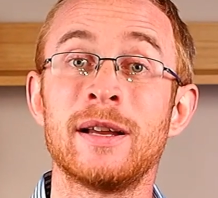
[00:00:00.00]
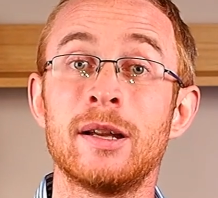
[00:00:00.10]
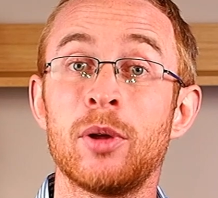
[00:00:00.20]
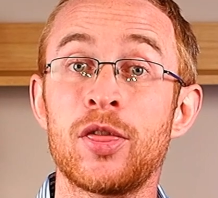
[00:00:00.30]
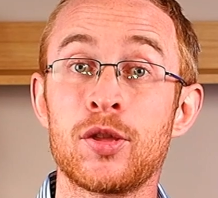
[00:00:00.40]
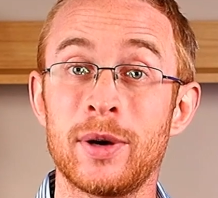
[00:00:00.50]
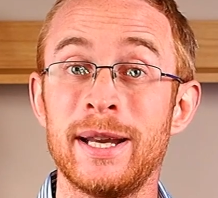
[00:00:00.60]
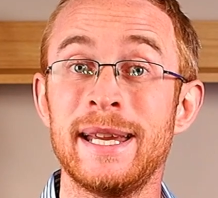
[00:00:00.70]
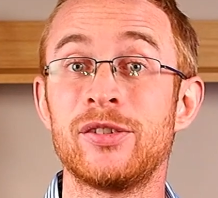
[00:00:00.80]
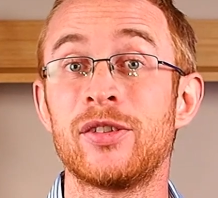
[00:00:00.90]
Fact number
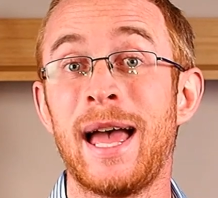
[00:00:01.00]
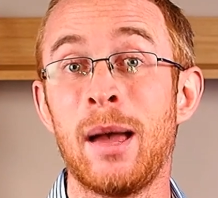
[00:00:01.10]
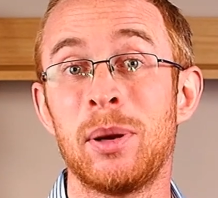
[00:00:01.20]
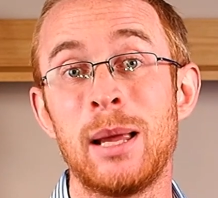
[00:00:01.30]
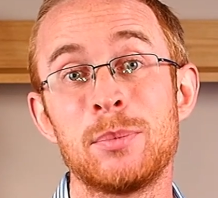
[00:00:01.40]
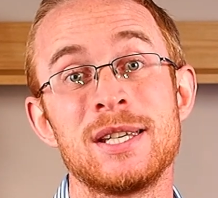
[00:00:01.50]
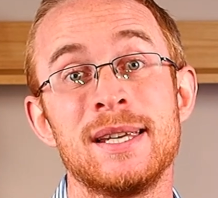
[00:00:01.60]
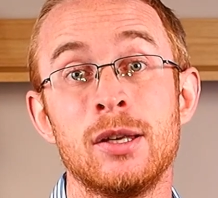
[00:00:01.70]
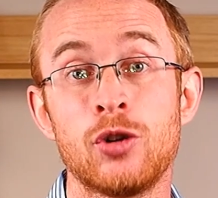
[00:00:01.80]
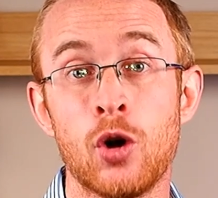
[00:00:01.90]
three is that
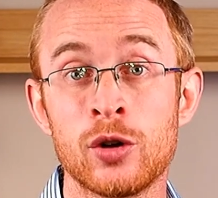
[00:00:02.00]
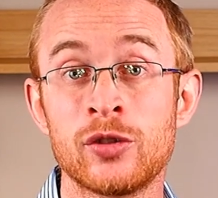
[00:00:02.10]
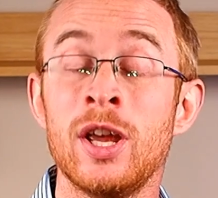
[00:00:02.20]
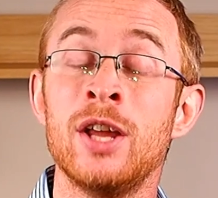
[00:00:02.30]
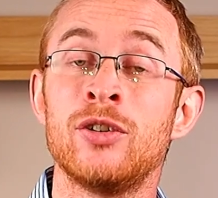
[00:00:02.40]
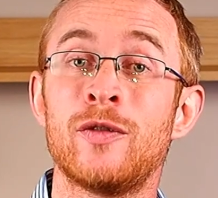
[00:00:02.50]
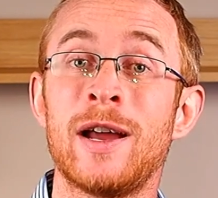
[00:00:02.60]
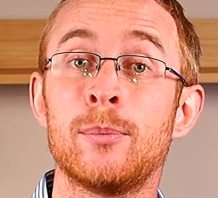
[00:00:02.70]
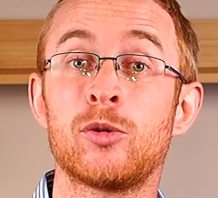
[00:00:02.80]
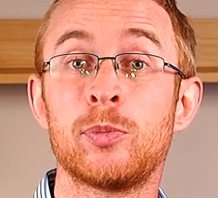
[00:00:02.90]
epilepsy in dogs
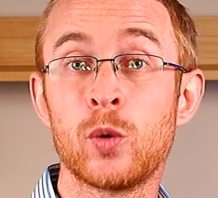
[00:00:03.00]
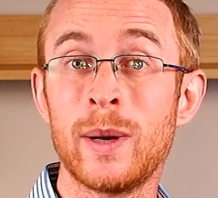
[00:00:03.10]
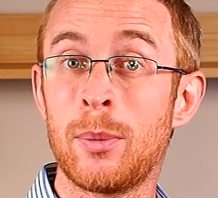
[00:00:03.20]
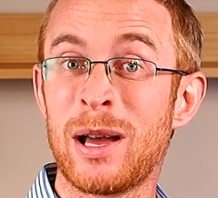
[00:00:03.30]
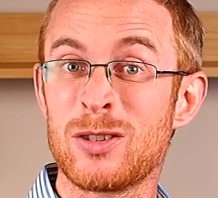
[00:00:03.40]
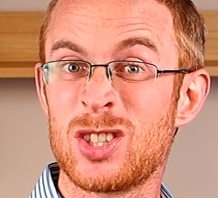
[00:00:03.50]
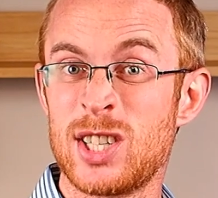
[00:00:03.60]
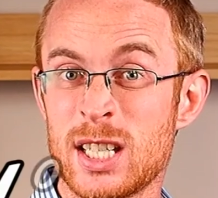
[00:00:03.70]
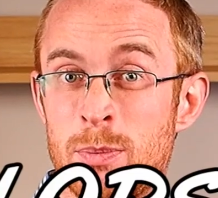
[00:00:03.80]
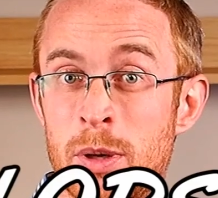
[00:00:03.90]
develops between about
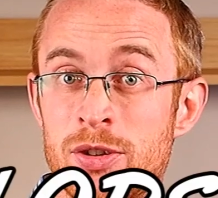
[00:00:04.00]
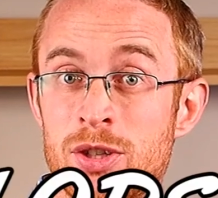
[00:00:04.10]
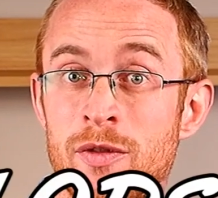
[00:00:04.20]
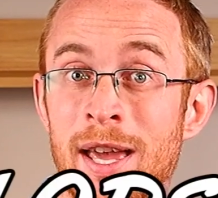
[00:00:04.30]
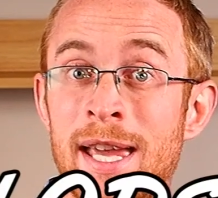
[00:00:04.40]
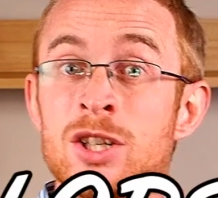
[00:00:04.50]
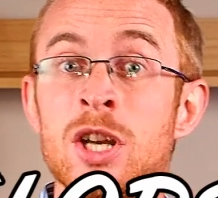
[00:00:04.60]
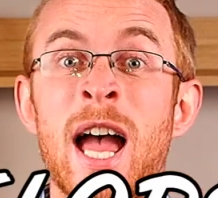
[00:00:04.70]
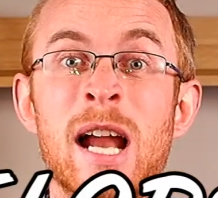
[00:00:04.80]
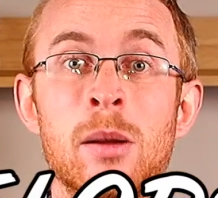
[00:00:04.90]
six months of
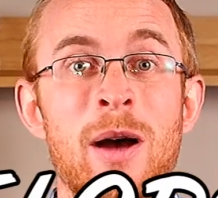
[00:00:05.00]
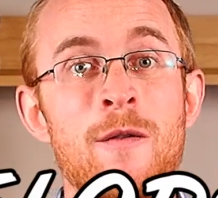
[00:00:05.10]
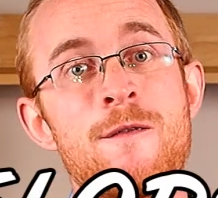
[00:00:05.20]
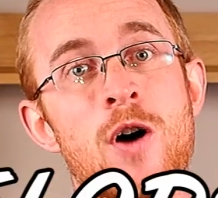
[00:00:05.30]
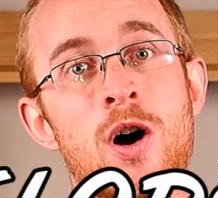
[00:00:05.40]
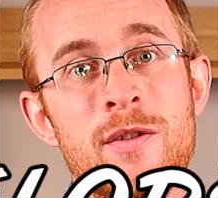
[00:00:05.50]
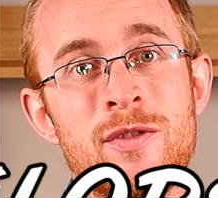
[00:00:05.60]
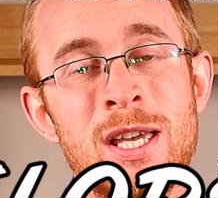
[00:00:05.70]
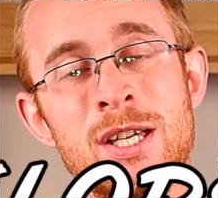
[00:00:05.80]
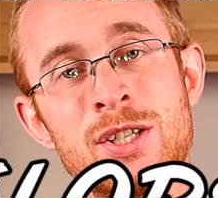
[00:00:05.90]
age and about
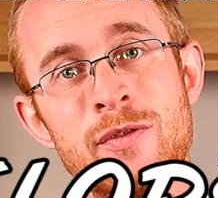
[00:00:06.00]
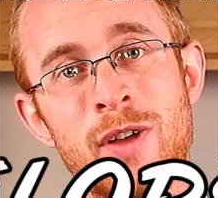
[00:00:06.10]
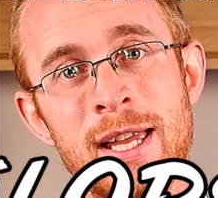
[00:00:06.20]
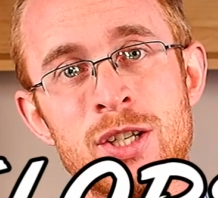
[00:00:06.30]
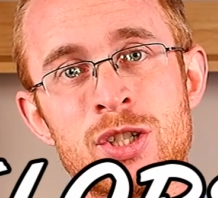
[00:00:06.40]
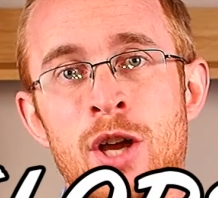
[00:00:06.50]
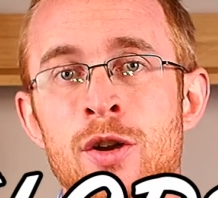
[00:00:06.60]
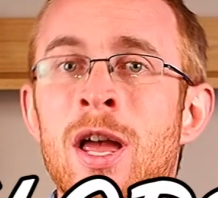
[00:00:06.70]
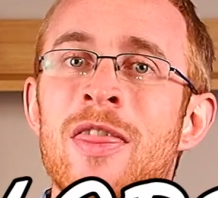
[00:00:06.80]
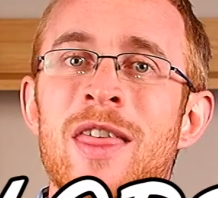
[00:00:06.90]
five years of age.
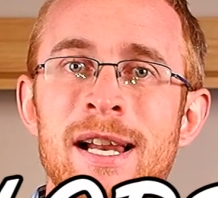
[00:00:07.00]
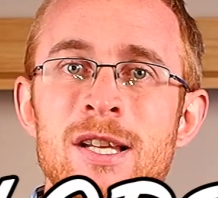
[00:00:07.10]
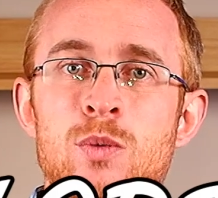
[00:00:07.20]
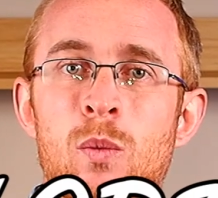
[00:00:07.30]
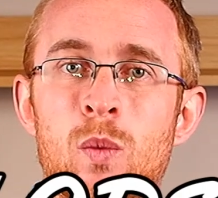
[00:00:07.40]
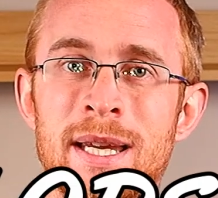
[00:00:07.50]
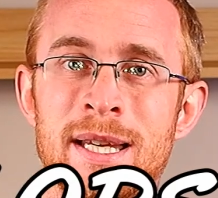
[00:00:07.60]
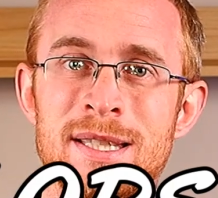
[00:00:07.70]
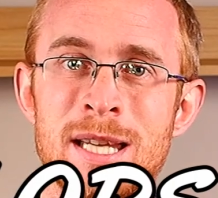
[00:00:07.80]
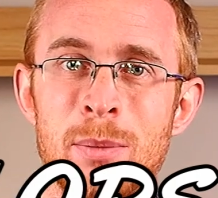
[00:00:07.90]
So that is when
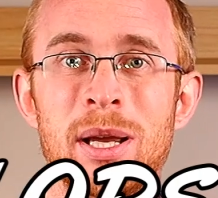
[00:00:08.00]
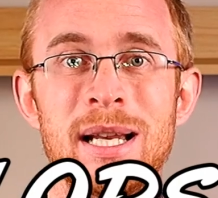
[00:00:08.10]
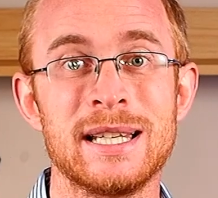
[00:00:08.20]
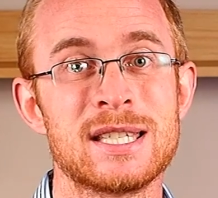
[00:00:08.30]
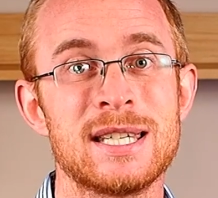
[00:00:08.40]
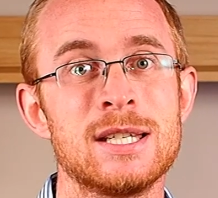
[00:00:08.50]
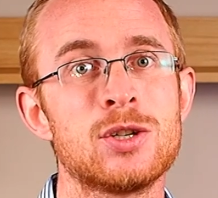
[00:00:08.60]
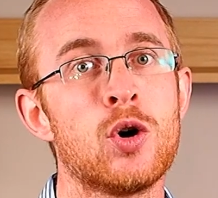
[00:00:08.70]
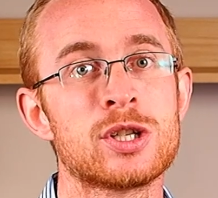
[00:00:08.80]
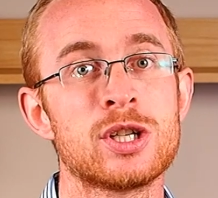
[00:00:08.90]
we typically see
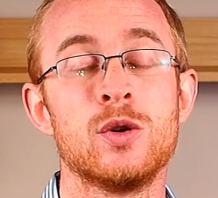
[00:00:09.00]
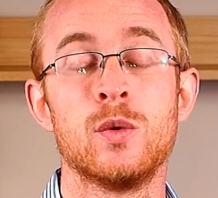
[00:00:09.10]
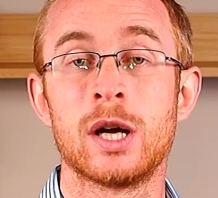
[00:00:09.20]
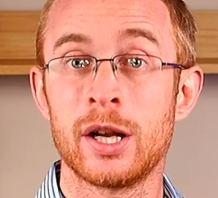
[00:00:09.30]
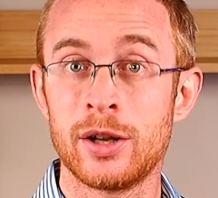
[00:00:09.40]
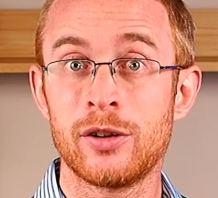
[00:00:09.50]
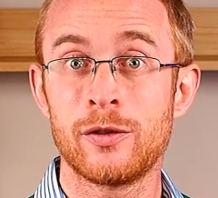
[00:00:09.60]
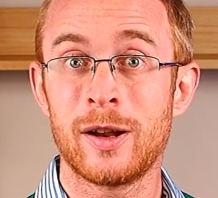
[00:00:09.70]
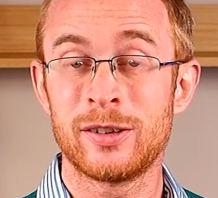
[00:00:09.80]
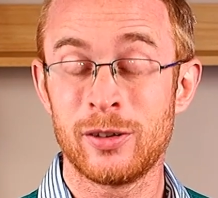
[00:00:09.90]
dogs who are going
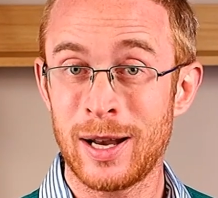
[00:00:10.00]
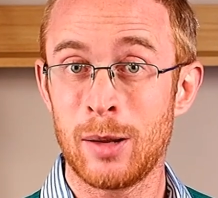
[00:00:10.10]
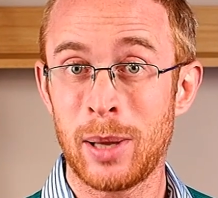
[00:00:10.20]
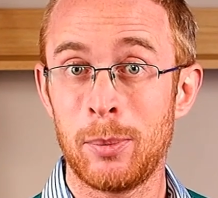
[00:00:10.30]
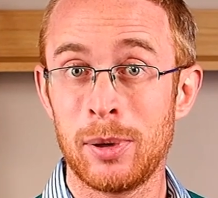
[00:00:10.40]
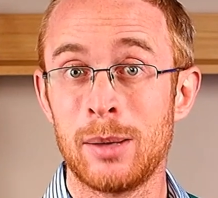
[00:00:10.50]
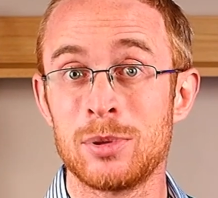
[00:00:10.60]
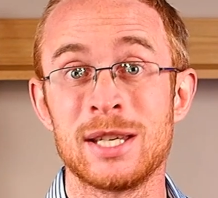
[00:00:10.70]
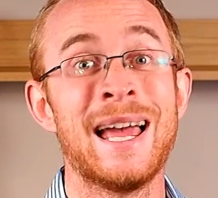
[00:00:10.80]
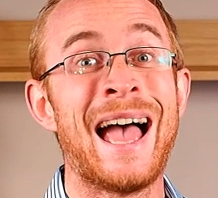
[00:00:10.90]
to de develop
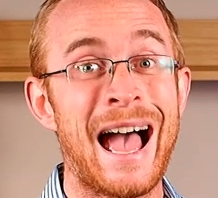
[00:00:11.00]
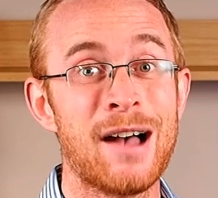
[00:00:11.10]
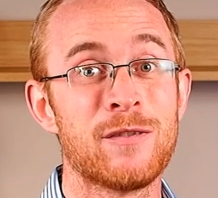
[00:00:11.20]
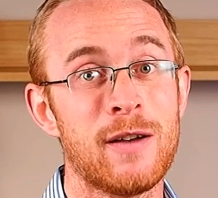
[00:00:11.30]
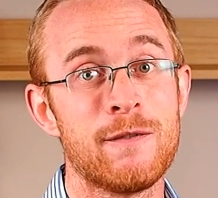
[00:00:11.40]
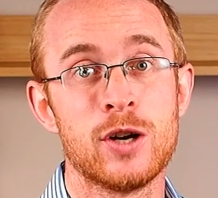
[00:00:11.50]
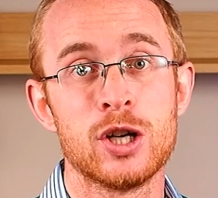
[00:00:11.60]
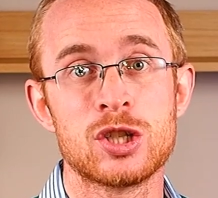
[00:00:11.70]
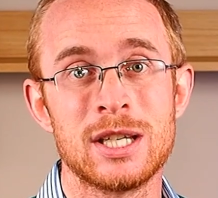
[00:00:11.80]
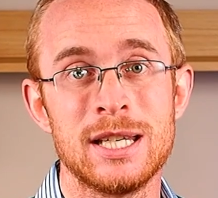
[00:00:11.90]
epilepsy have their
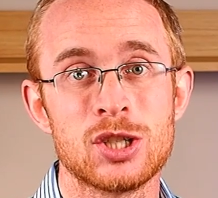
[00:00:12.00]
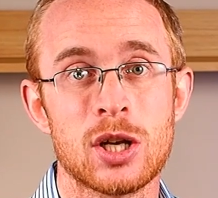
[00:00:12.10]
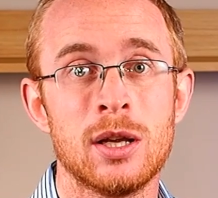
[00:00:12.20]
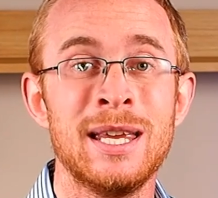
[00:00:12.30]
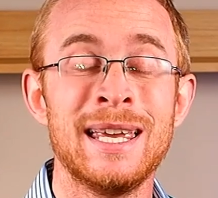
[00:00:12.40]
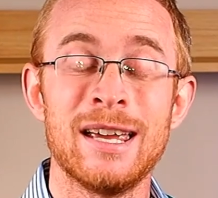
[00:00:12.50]
first seizure.